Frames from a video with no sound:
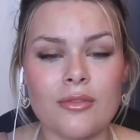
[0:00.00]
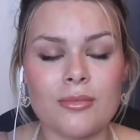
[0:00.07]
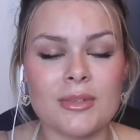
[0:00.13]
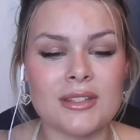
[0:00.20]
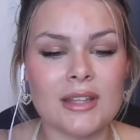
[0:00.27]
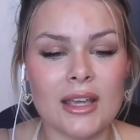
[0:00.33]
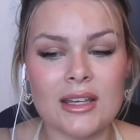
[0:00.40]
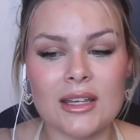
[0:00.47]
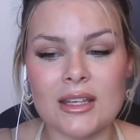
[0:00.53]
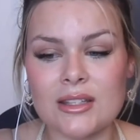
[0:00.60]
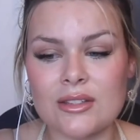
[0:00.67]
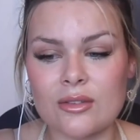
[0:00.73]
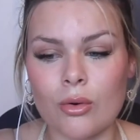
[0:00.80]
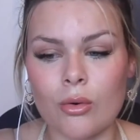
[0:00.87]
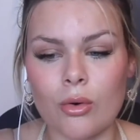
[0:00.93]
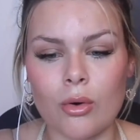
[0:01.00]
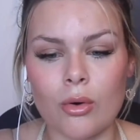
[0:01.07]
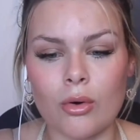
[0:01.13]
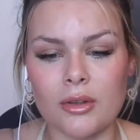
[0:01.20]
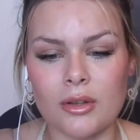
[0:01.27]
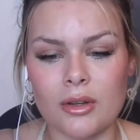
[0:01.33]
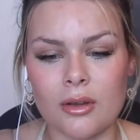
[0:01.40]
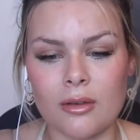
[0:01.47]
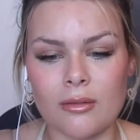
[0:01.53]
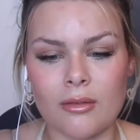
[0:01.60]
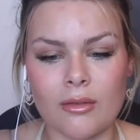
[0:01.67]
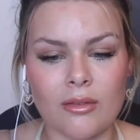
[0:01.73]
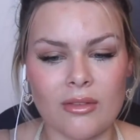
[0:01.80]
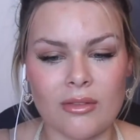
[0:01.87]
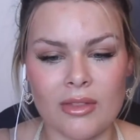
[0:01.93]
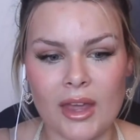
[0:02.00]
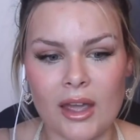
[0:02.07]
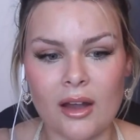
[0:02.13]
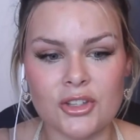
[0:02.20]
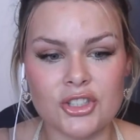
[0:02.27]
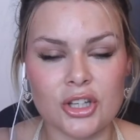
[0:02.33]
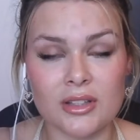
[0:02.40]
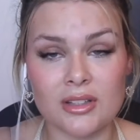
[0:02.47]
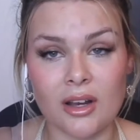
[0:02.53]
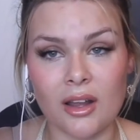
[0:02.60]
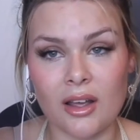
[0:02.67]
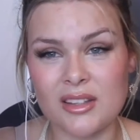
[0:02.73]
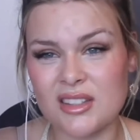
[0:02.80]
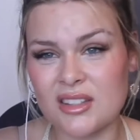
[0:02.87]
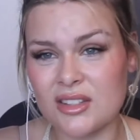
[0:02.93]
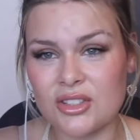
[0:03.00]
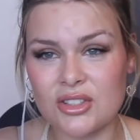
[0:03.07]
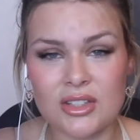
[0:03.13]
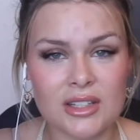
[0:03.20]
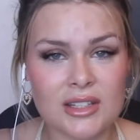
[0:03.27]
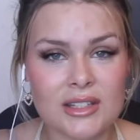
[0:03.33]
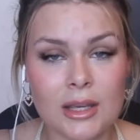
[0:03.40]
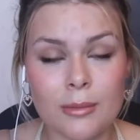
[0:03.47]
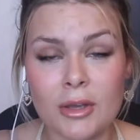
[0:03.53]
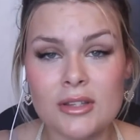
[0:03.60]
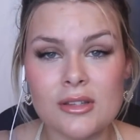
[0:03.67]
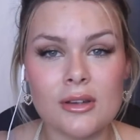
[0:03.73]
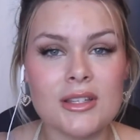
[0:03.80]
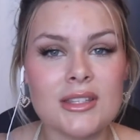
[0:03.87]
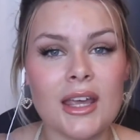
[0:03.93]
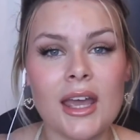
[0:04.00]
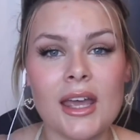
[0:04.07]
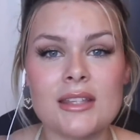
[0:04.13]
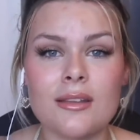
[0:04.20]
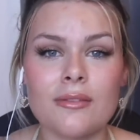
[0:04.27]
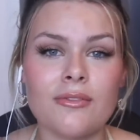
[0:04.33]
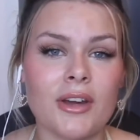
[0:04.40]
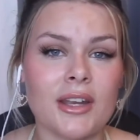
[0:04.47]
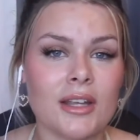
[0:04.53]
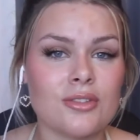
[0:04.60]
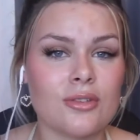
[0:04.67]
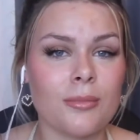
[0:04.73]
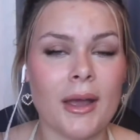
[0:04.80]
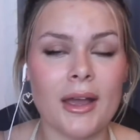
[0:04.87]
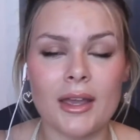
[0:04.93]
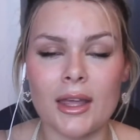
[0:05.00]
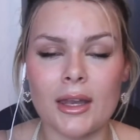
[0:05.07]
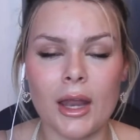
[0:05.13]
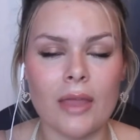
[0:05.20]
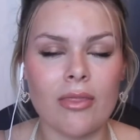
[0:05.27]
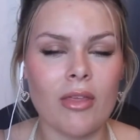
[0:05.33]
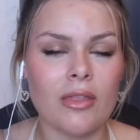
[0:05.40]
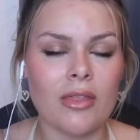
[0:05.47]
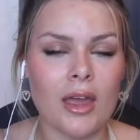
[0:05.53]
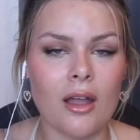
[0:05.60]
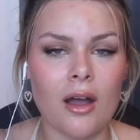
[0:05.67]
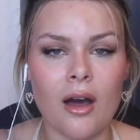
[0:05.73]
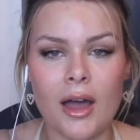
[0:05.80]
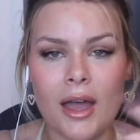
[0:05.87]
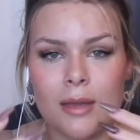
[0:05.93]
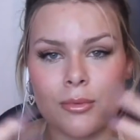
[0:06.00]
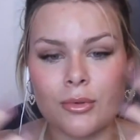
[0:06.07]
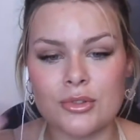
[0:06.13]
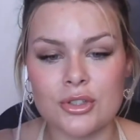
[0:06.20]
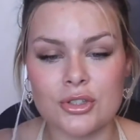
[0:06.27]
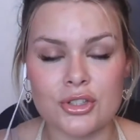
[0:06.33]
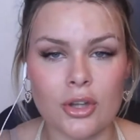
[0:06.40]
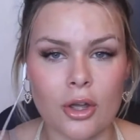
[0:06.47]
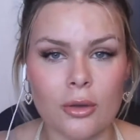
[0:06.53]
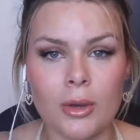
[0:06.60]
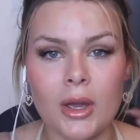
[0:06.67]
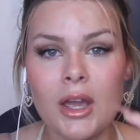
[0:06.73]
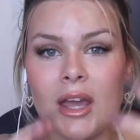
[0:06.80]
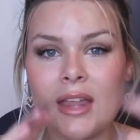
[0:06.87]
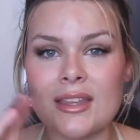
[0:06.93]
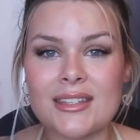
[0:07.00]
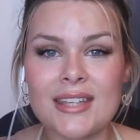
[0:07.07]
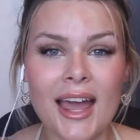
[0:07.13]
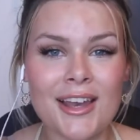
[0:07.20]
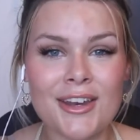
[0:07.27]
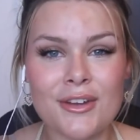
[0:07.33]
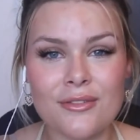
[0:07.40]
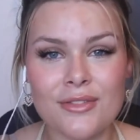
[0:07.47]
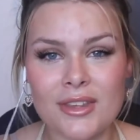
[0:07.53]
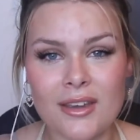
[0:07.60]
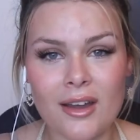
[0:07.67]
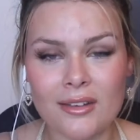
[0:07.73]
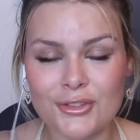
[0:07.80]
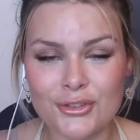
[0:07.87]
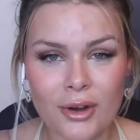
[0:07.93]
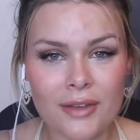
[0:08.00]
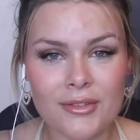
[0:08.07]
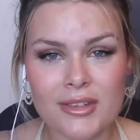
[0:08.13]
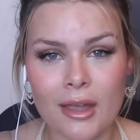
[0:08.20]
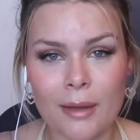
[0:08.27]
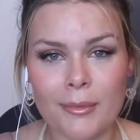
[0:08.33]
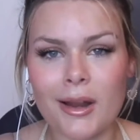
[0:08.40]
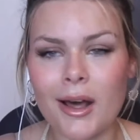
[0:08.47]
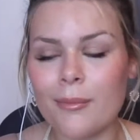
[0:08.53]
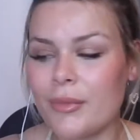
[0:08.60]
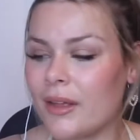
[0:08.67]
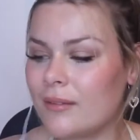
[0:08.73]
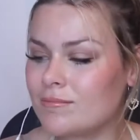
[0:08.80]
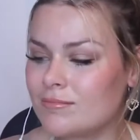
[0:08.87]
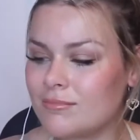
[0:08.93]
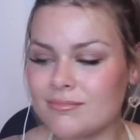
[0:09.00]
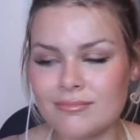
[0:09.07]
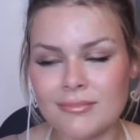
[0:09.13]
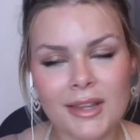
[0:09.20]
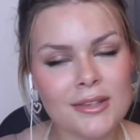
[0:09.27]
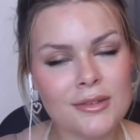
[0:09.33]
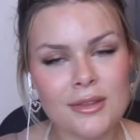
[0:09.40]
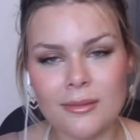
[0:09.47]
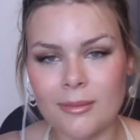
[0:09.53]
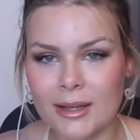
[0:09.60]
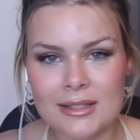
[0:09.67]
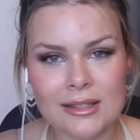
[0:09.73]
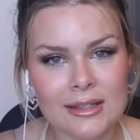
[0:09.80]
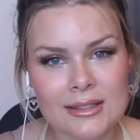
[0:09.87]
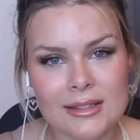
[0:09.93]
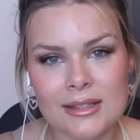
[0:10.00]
Mercedes, or, they are just classed as a junior team, as long as they're getting some financial backing and that they are able to show the talent of the young drivers coming up, then that's all that matters.